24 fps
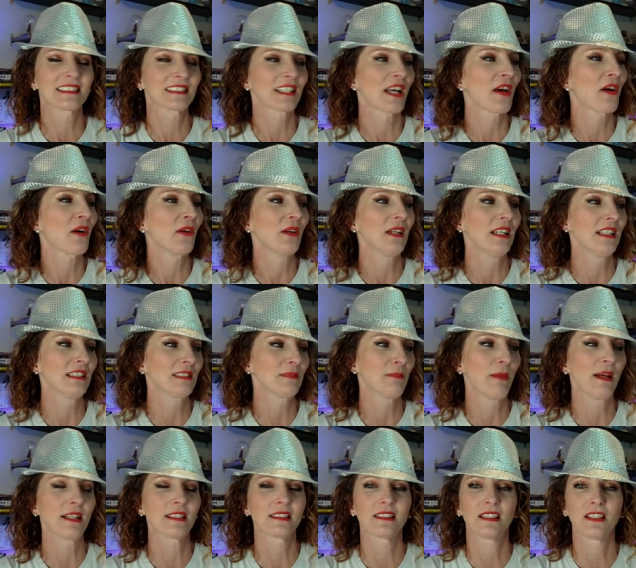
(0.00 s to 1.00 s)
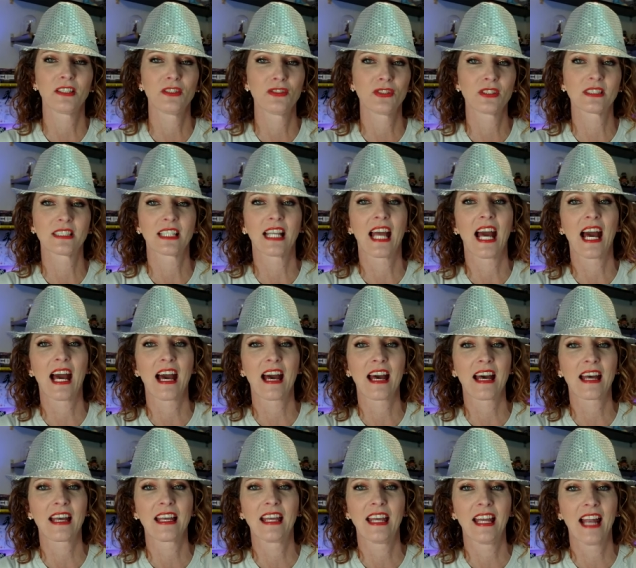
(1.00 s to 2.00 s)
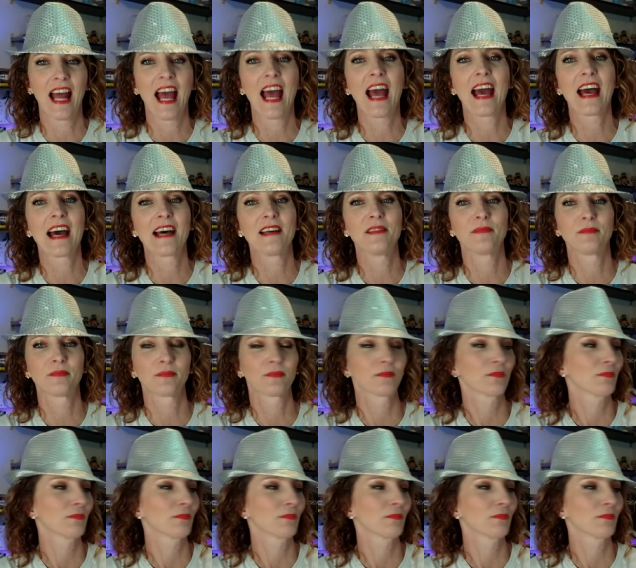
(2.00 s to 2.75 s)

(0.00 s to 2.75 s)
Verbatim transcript: So it's basically just a guy in a hat